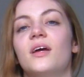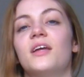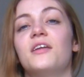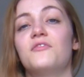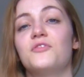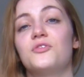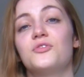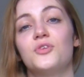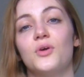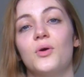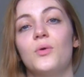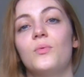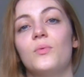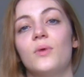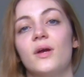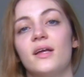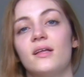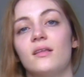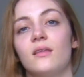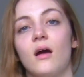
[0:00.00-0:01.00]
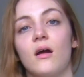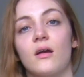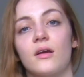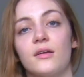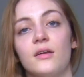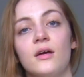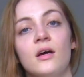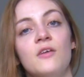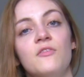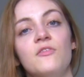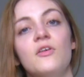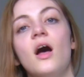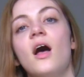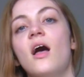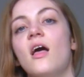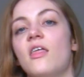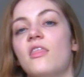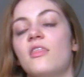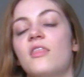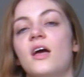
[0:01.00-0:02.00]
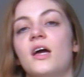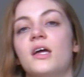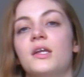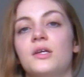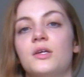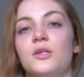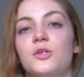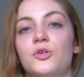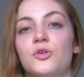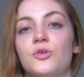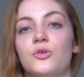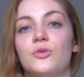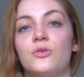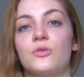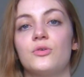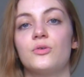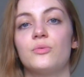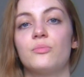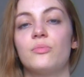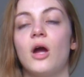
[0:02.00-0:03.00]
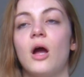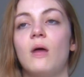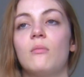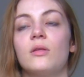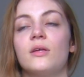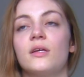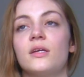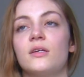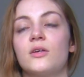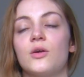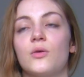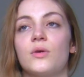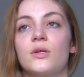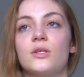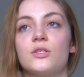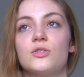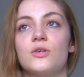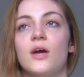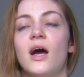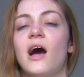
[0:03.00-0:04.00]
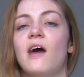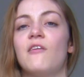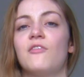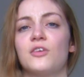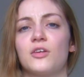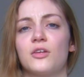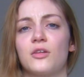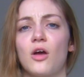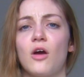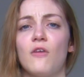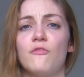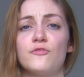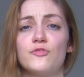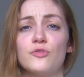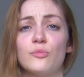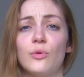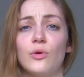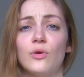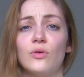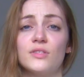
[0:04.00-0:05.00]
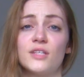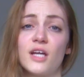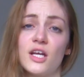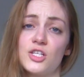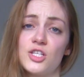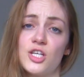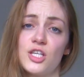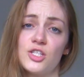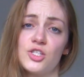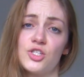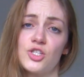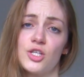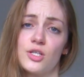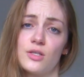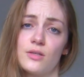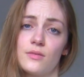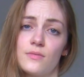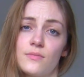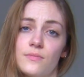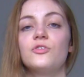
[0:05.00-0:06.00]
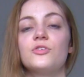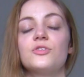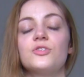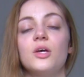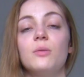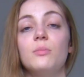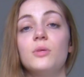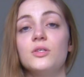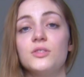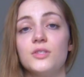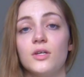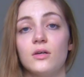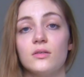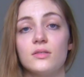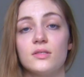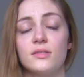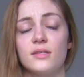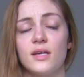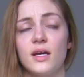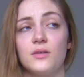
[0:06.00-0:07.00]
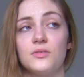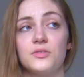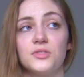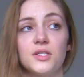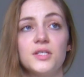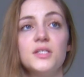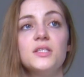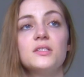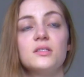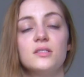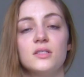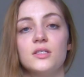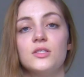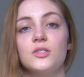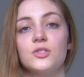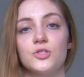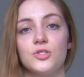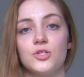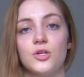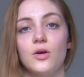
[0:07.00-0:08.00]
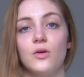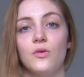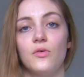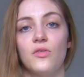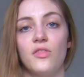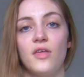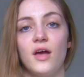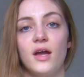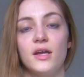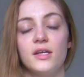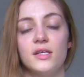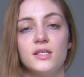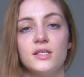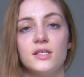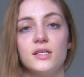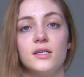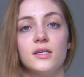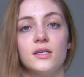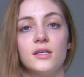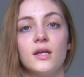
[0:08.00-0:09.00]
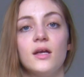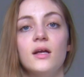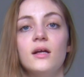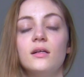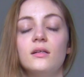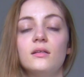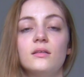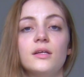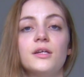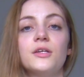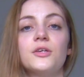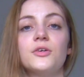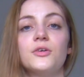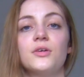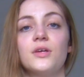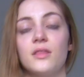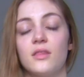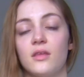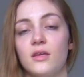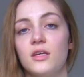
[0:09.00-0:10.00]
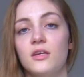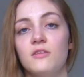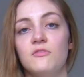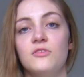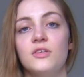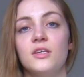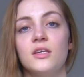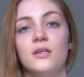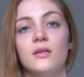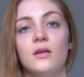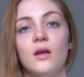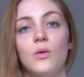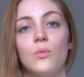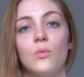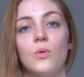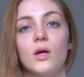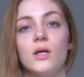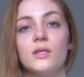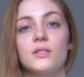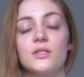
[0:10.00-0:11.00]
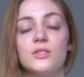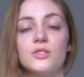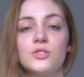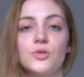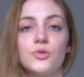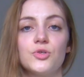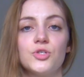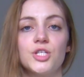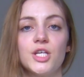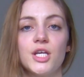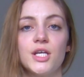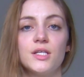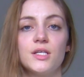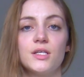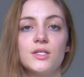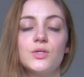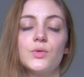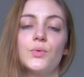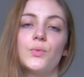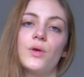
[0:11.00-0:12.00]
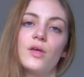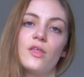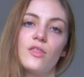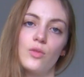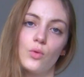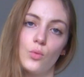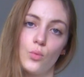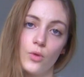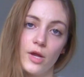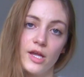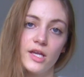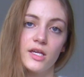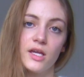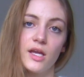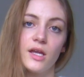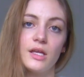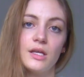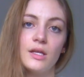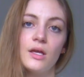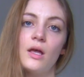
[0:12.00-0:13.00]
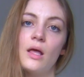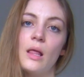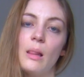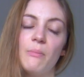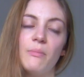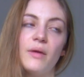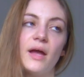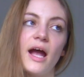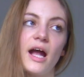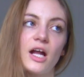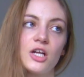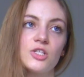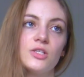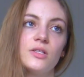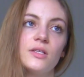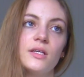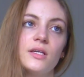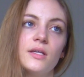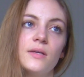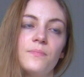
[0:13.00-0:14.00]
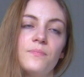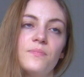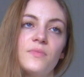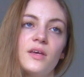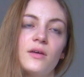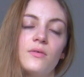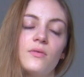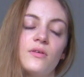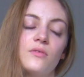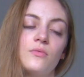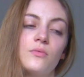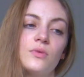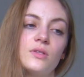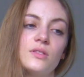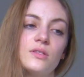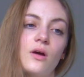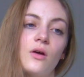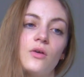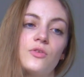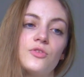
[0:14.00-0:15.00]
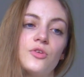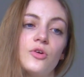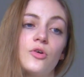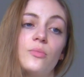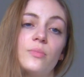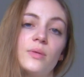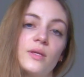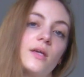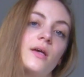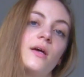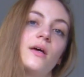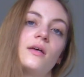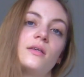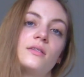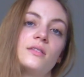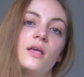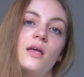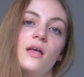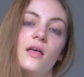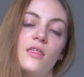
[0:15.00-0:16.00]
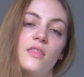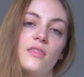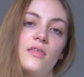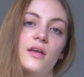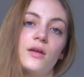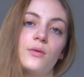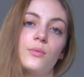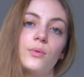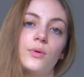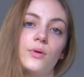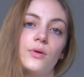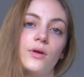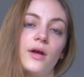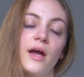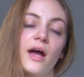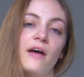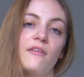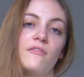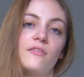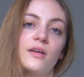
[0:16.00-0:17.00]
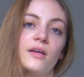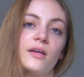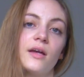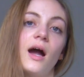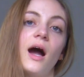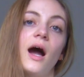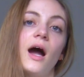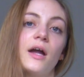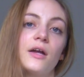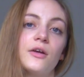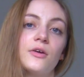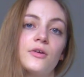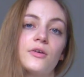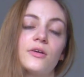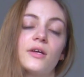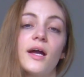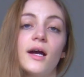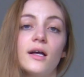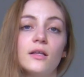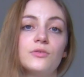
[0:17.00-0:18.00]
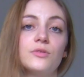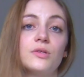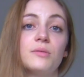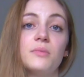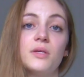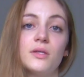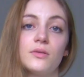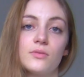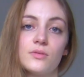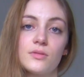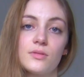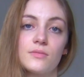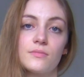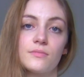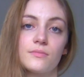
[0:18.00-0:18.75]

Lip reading: And if you don't wait long enough, then you're probably going to have an uncomfortable digestion. For some adults now, studies did show that eating later in the evening was associated with weight gain, but actually it was also because they were having higher calorie meals.